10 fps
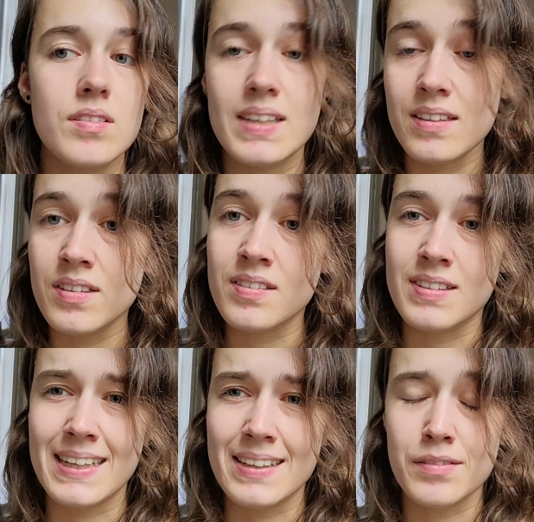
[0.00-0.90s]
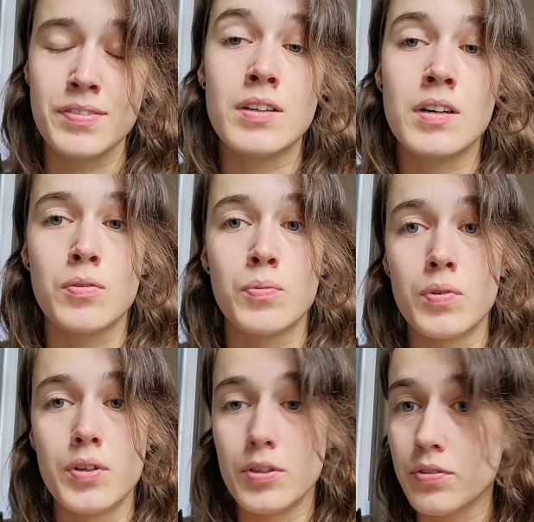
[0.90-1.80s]
So let's just say that if you are
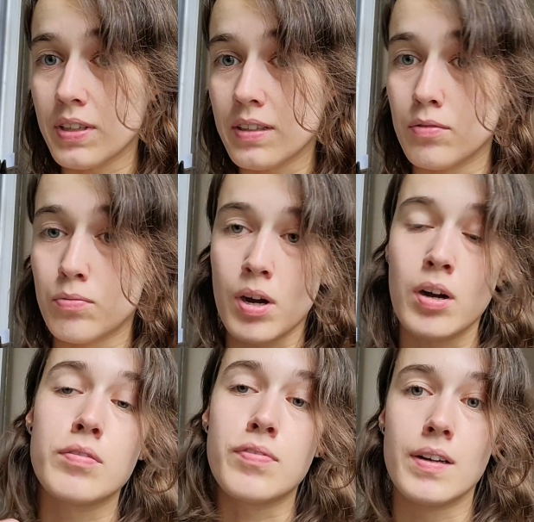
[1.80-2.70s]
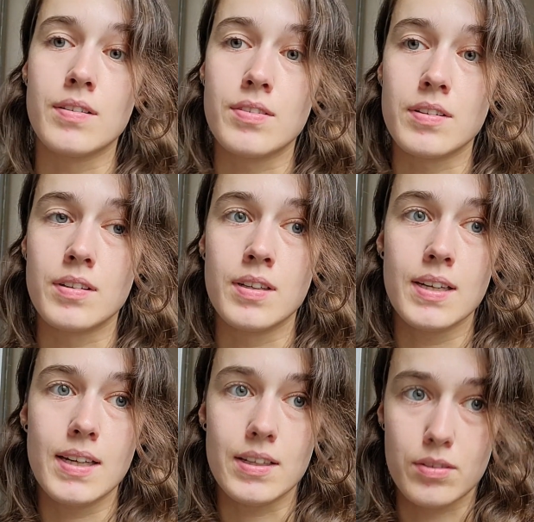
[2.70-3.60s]
using the wrong function
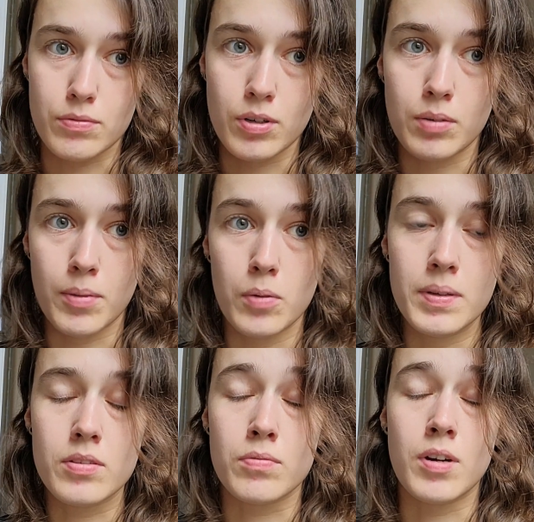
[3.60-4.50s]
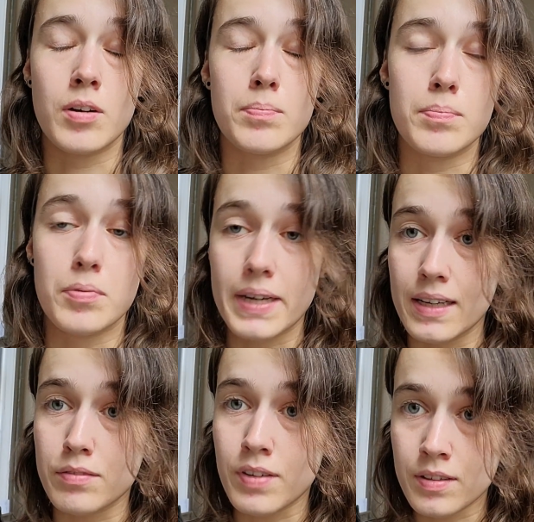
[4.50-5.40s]
at the wrong moment, the wrong
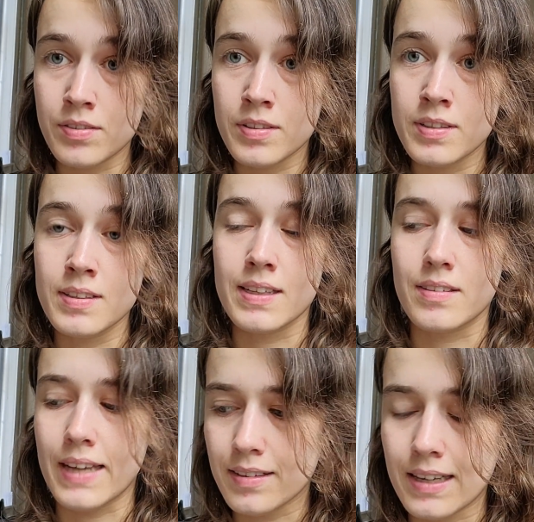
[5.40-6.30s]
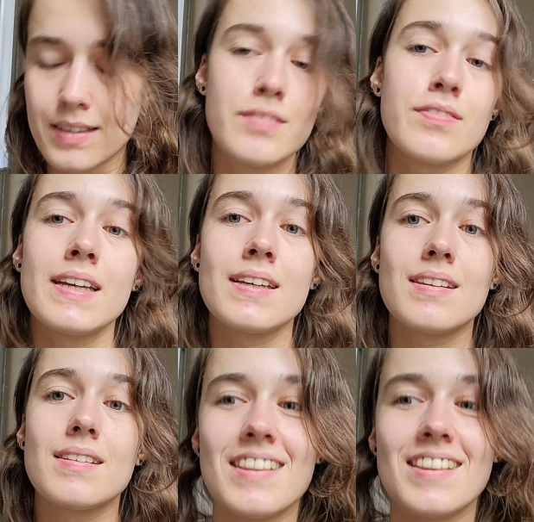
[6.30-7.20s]
brain function that's
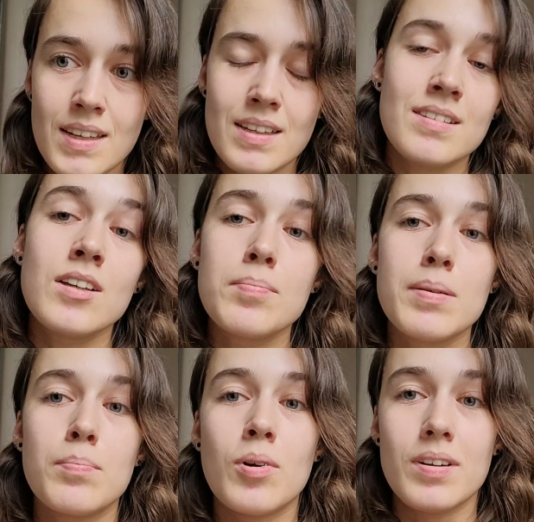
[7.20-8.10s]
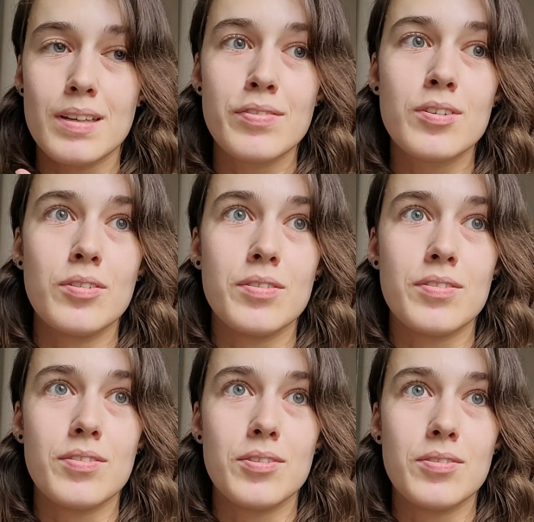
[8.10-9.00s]
activated, it's gonna be more difficult
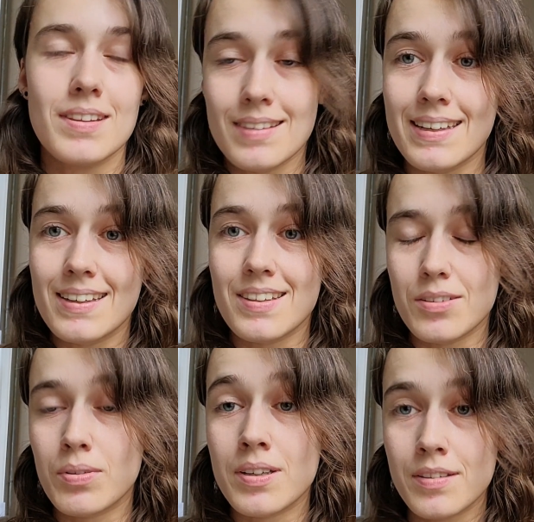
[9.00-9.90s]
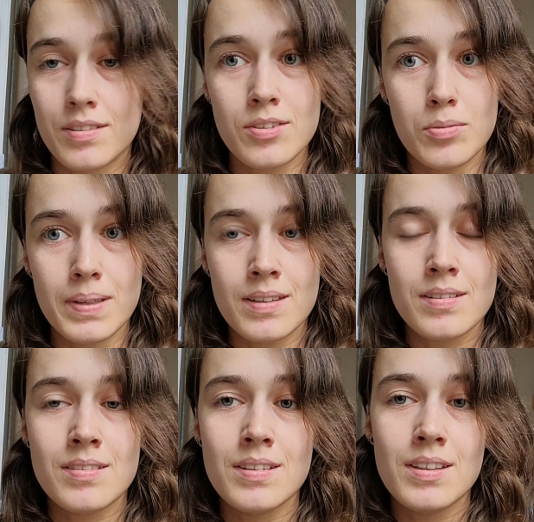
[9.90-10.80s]
to do the thing that you wanted to do
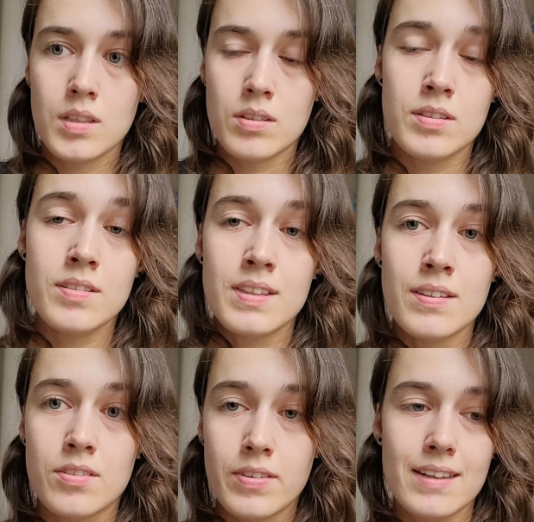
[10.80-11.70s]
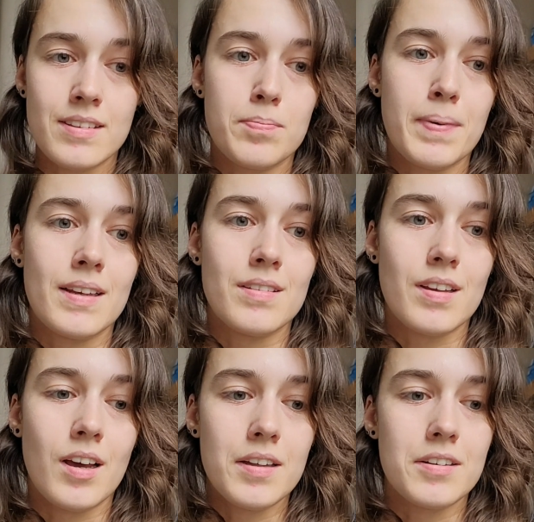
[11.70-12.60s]
because you're just distracted by
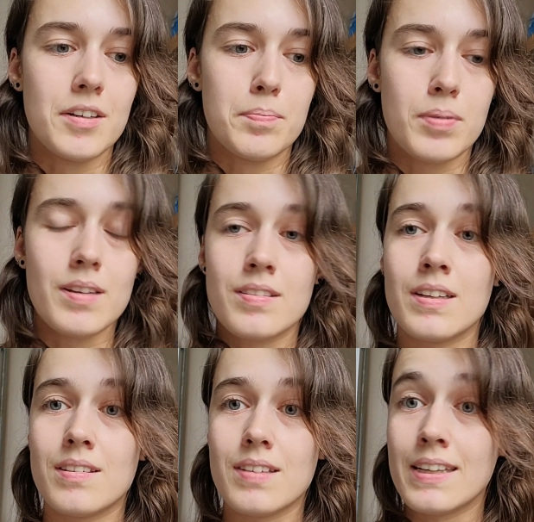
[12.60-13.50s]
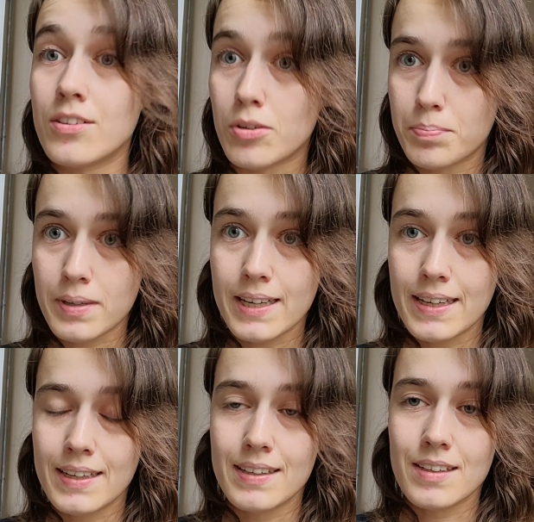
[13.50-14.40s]
this other process in your
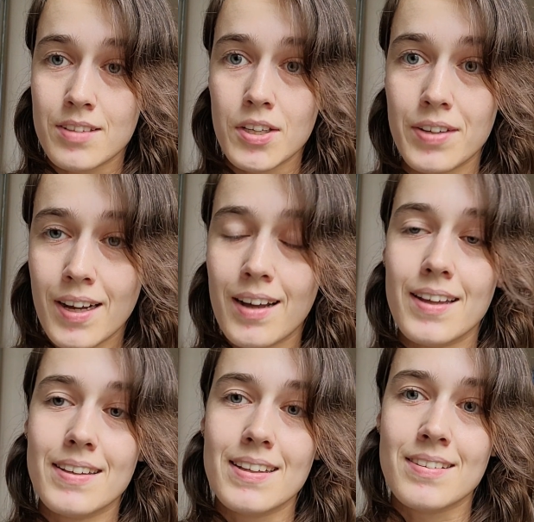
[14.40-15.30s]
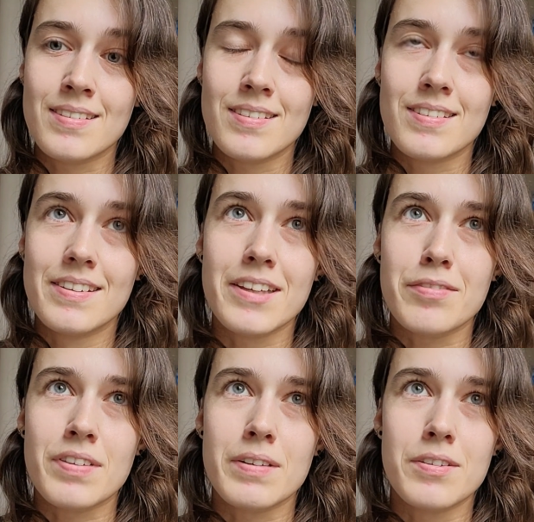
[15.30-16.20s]
brain going on that's just not
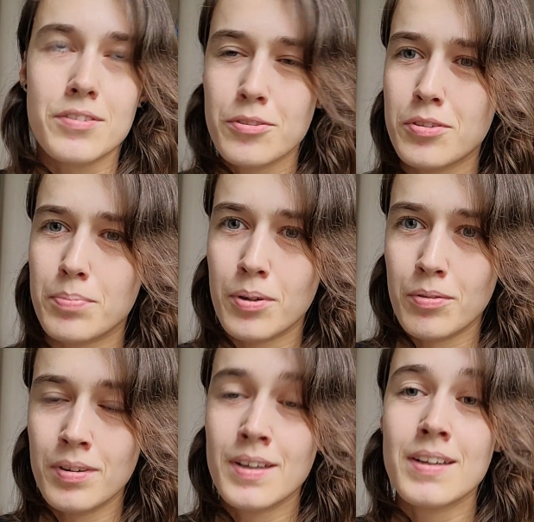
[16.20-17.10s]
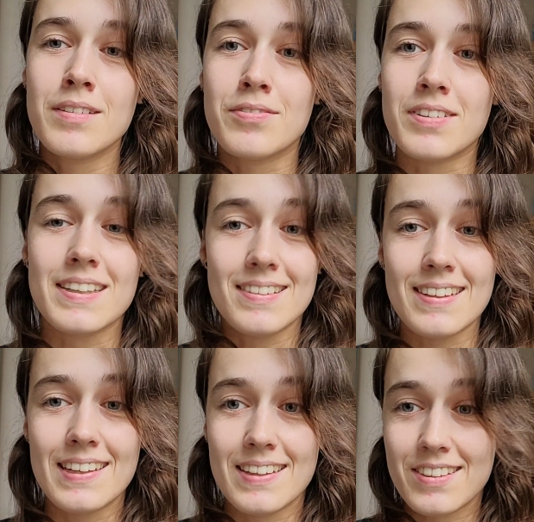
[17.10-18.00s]
very suitable for the
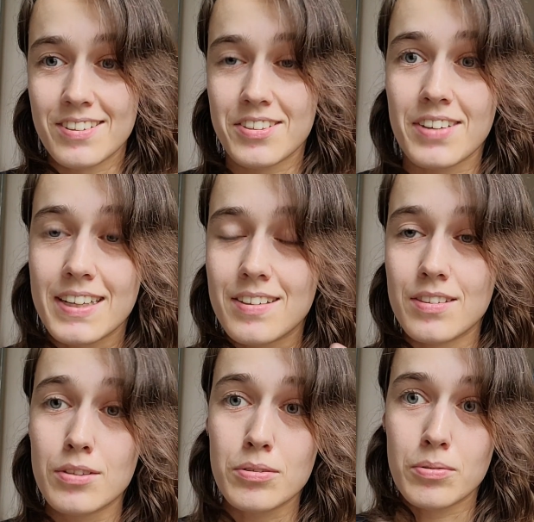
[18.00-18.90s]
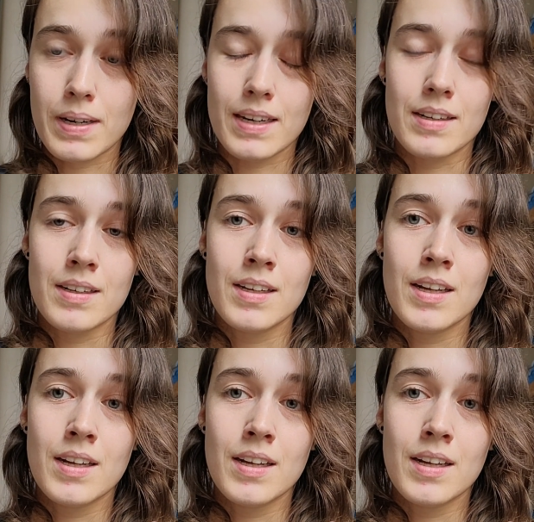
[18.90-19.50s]
thing that you're trying to do, right?